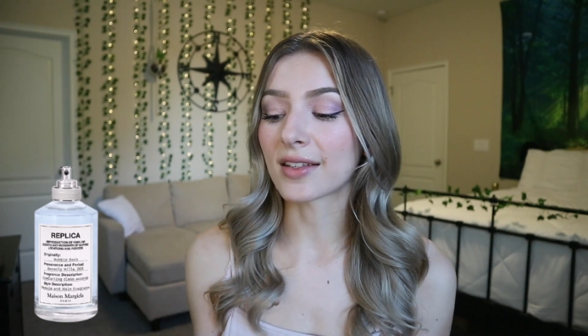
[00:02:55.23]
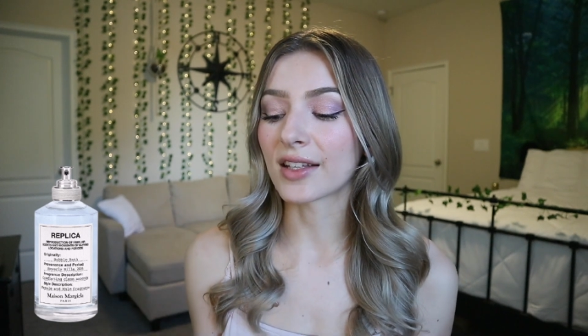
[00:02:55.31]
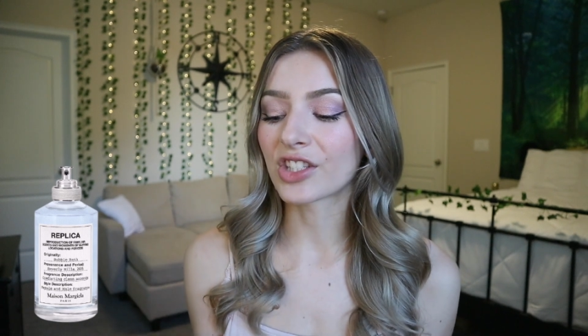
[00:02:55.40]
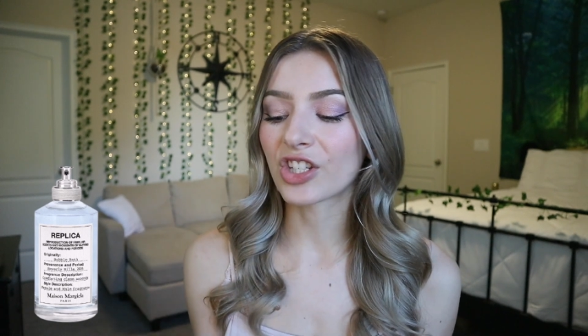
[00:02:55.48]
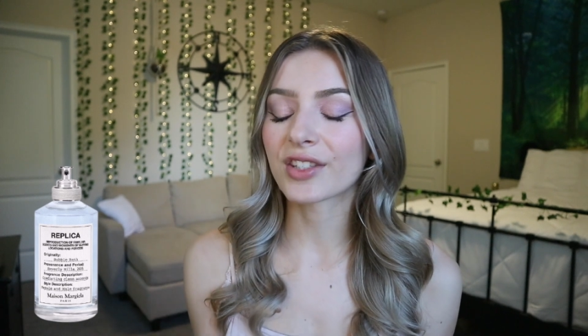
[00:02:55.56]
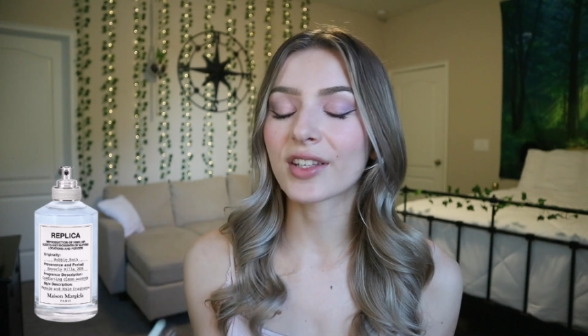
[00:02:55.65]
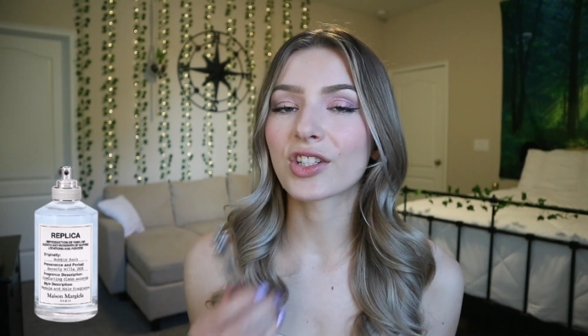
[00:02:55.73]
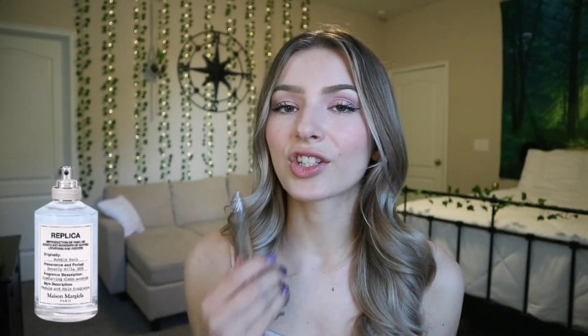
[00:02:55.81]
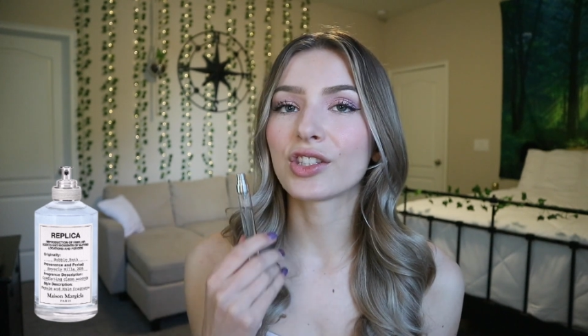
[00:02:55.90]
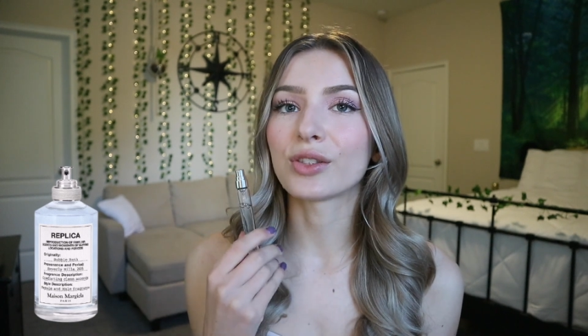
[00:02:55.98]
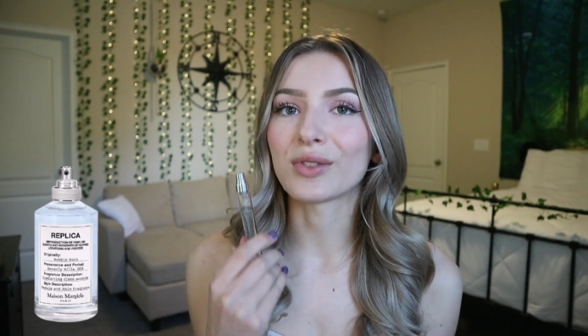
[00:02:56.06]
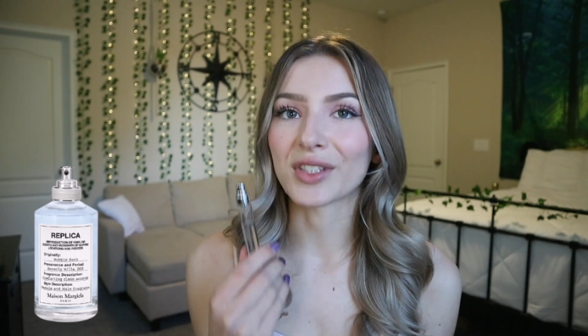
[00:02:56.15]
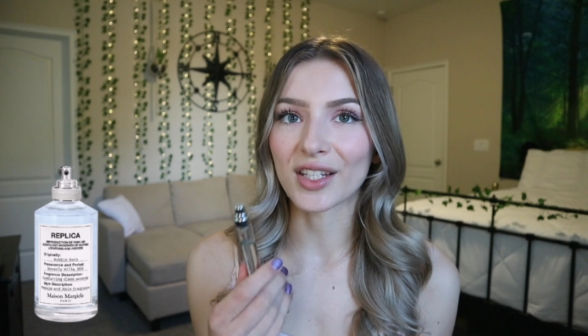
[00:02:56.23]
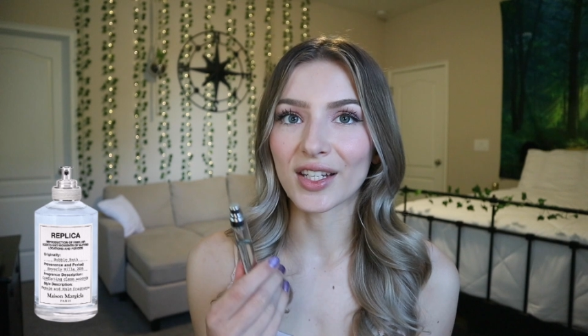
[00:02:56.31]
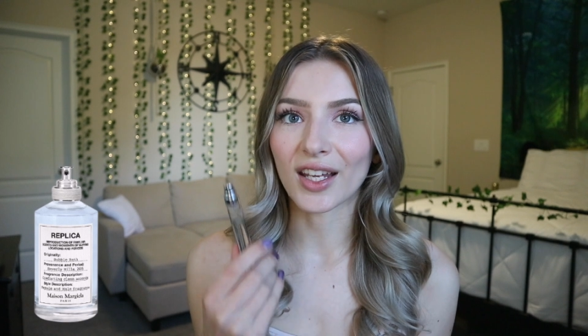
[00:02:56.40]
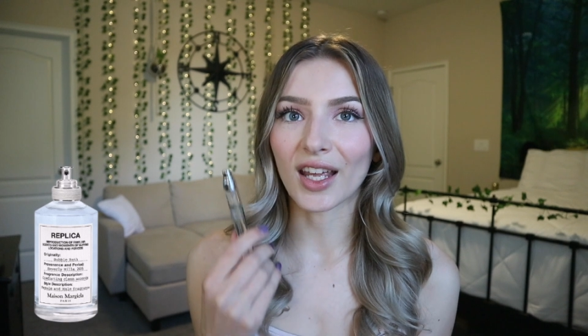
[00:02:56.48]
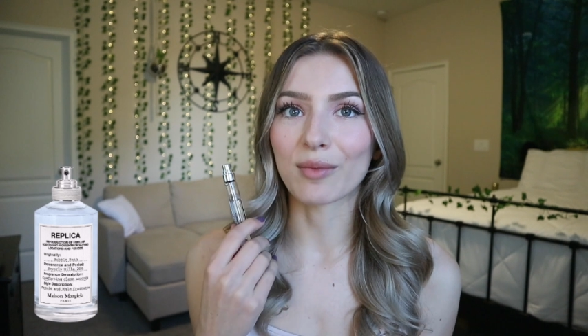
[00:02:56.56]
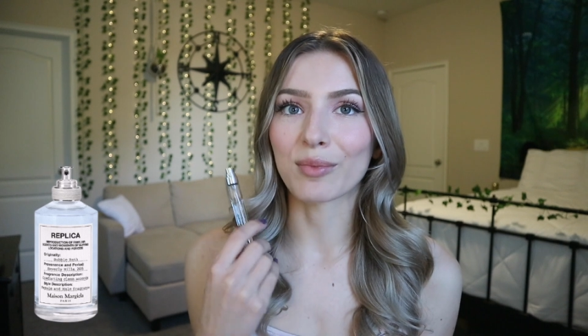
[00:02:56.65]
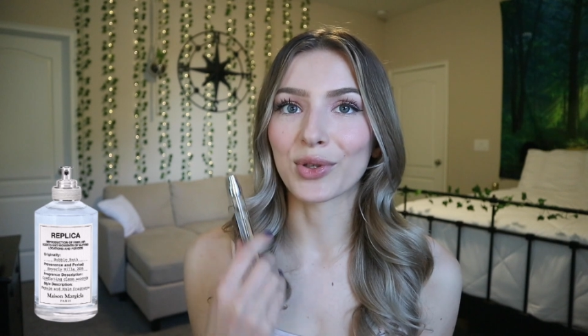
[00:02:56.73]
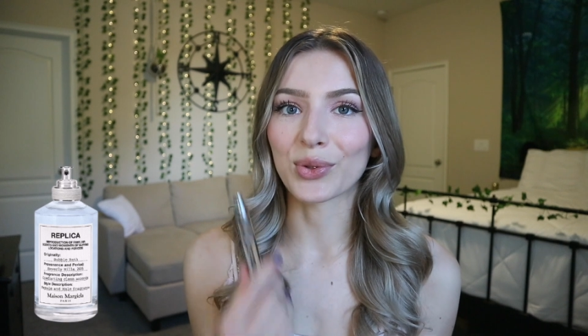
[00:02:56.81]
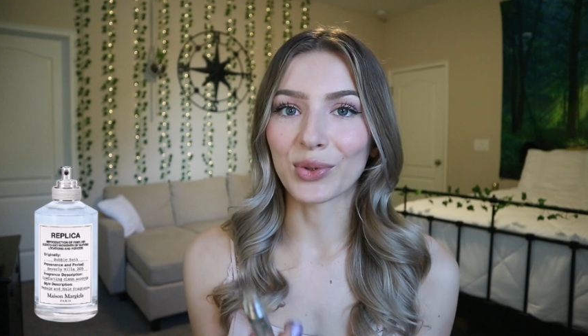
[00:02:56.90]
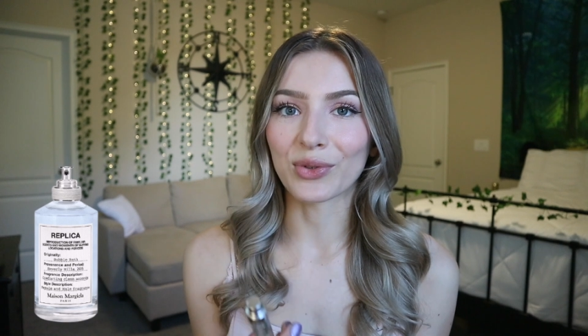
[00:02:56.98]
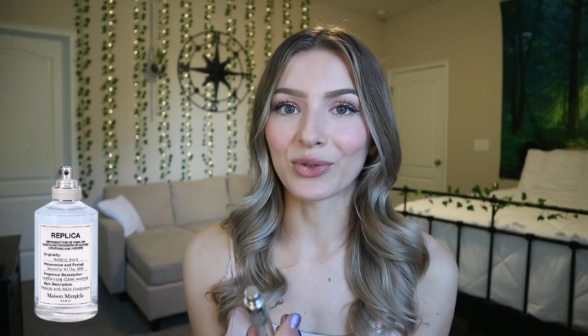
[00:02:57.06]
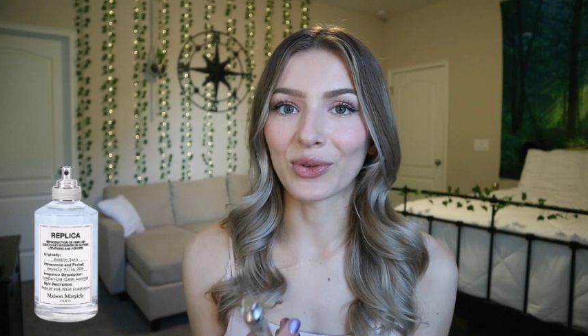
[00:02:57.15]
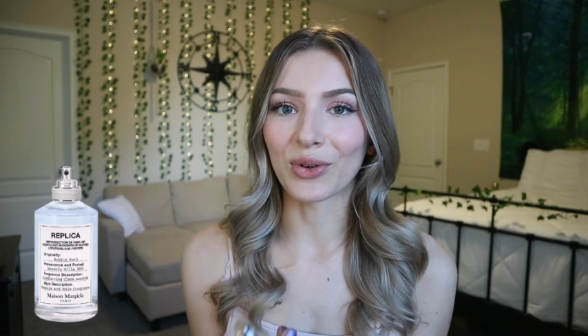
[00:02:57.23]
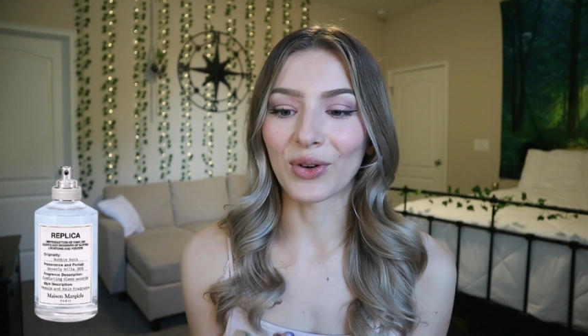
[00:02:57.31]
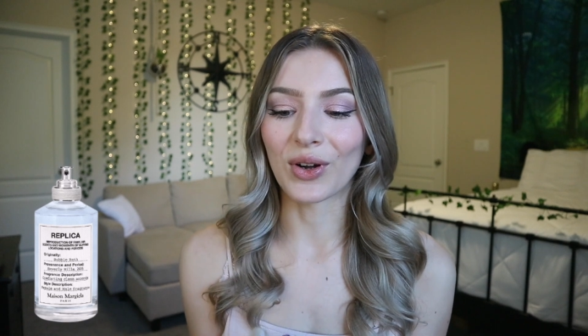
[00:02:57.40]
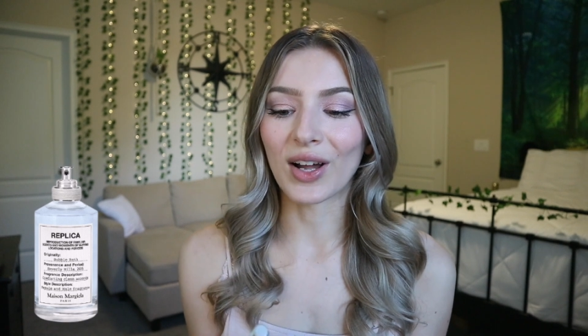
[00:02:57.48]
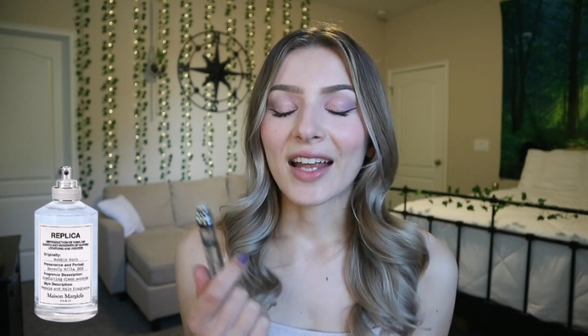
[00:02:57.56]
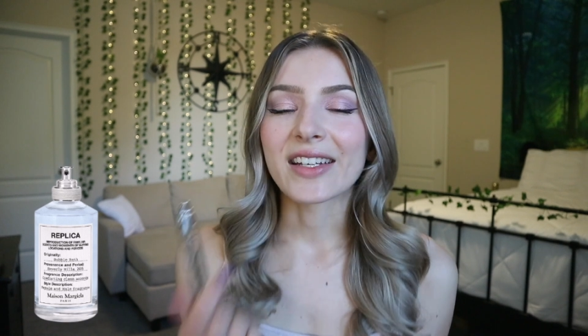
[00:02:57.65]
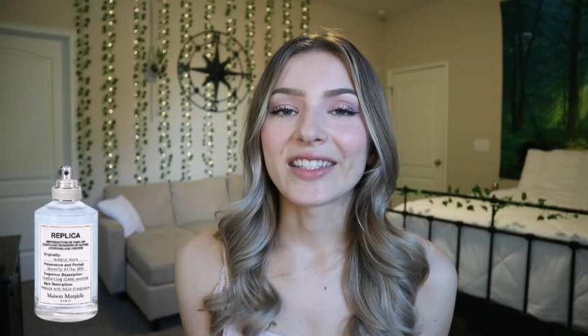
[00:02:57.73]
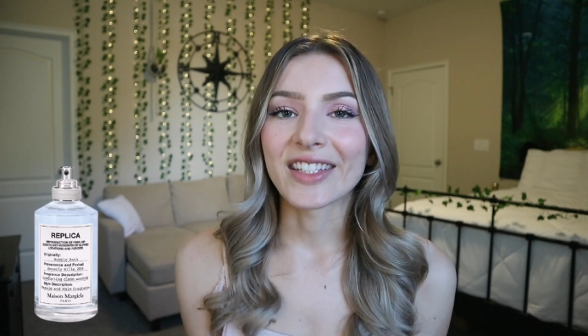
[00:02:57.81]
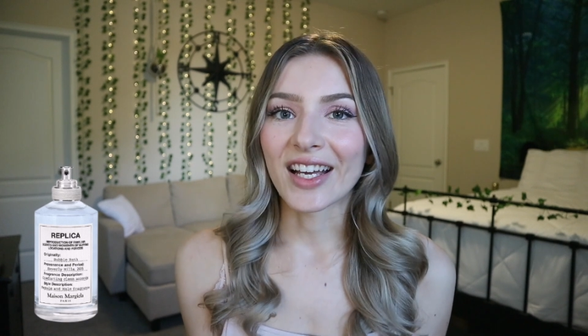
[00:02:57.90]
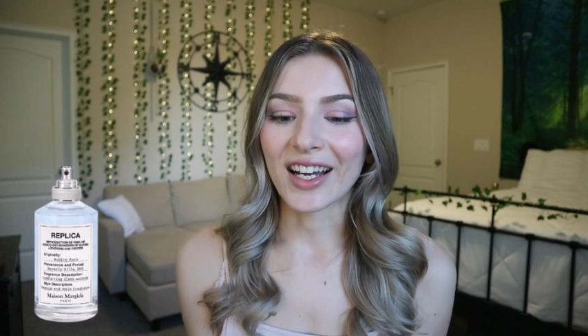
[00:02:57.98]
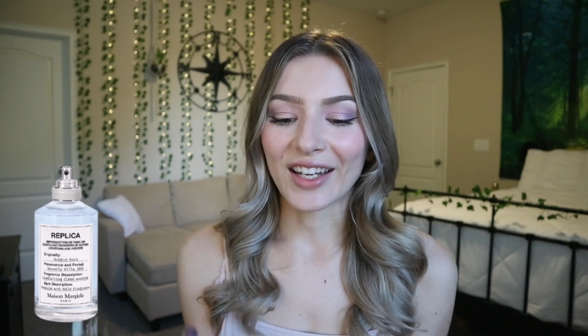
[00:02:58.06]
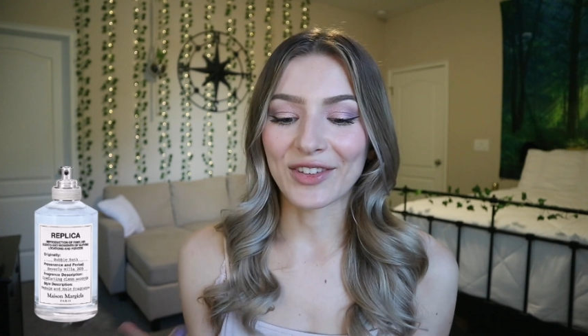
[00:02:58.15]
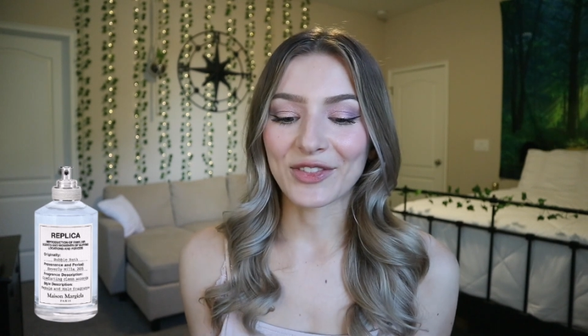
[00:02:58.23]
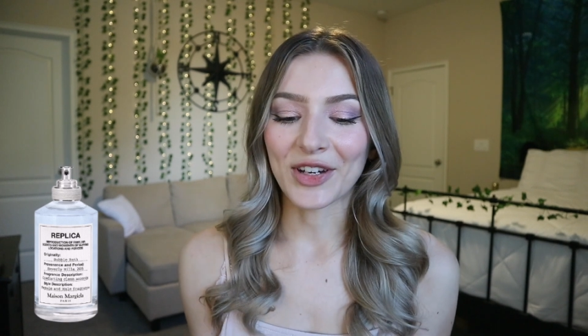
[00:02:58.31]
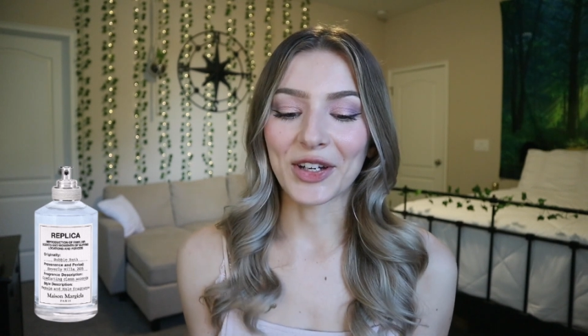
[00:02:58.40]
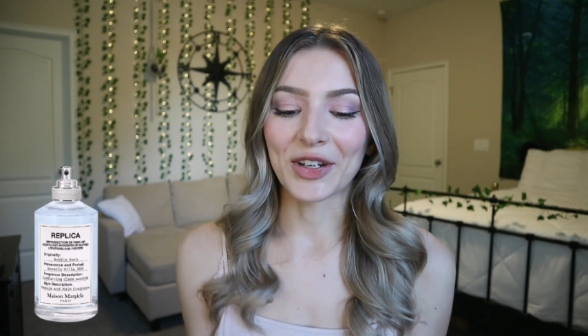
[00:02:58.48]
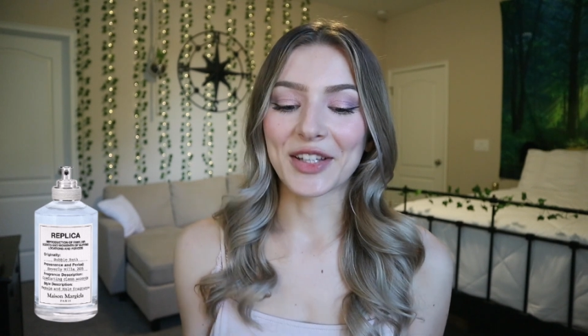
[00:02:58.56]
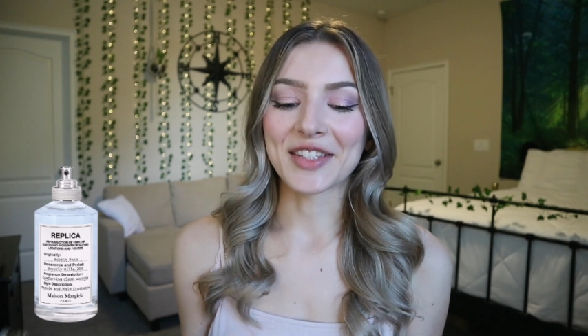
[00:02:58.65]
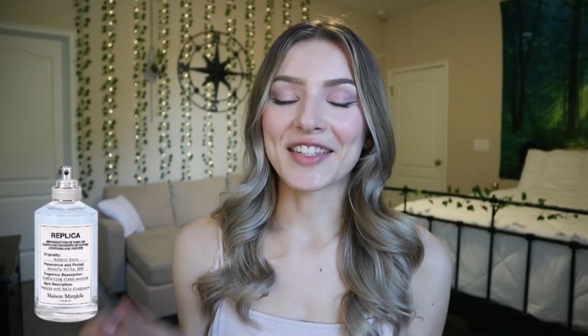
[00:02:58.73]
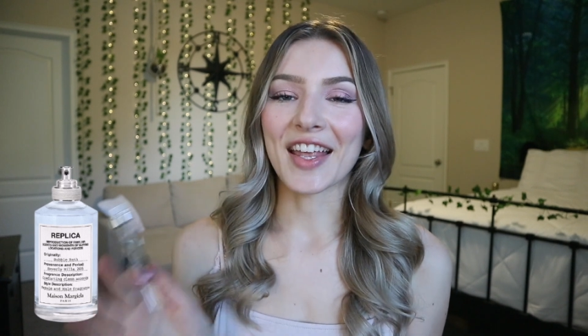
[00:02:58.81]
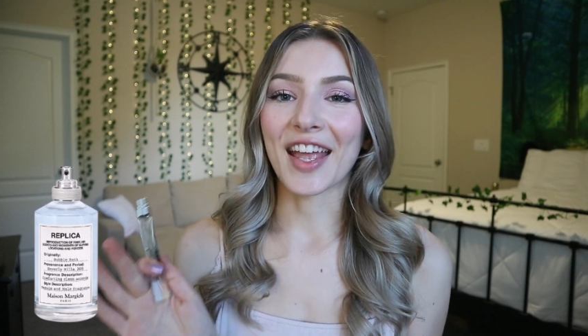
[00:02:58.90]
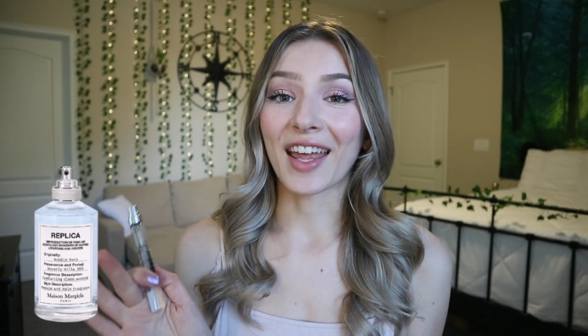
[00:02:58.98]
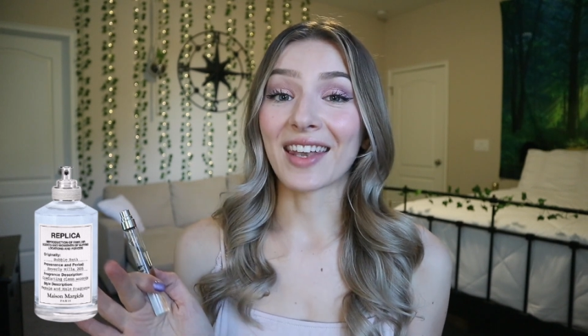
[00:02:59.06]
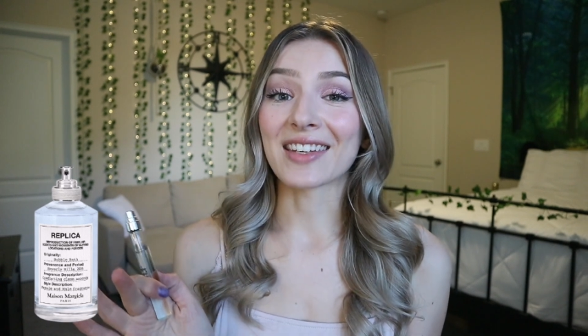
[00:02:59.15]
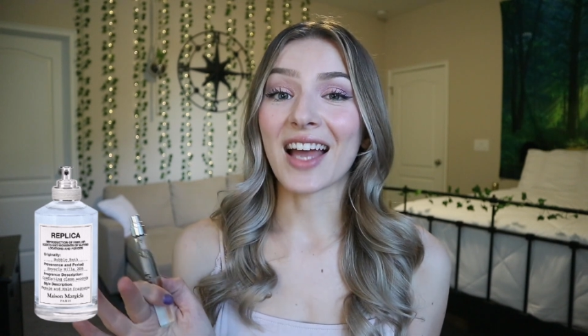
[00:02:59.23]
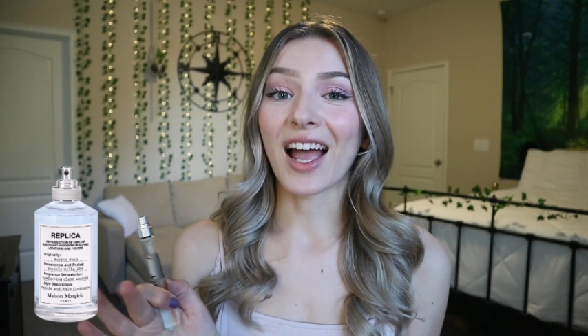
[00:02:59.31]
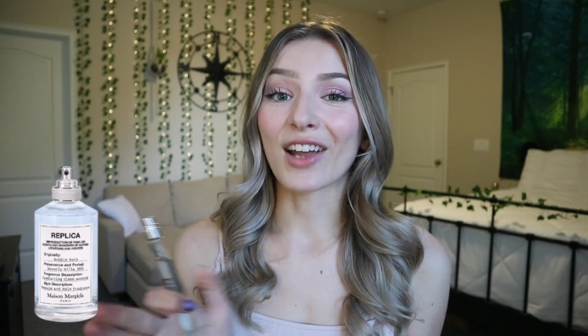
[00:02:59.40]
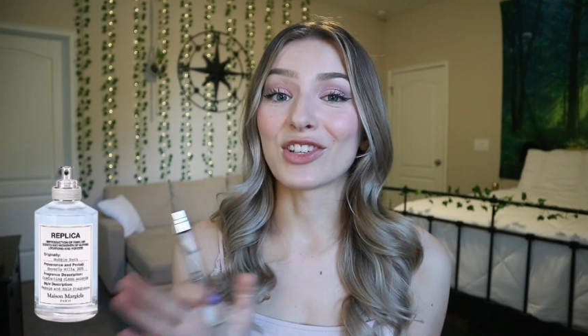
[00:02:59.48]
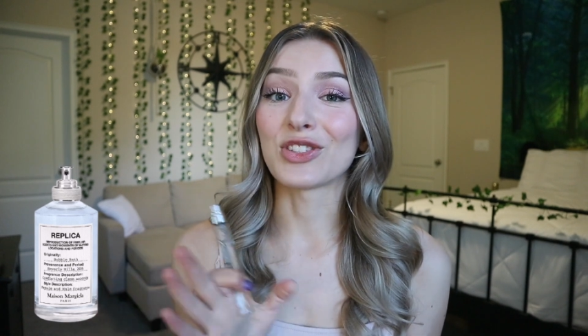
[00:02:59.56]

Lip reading: it's just such a unique and beautiful idea and fragrance, and I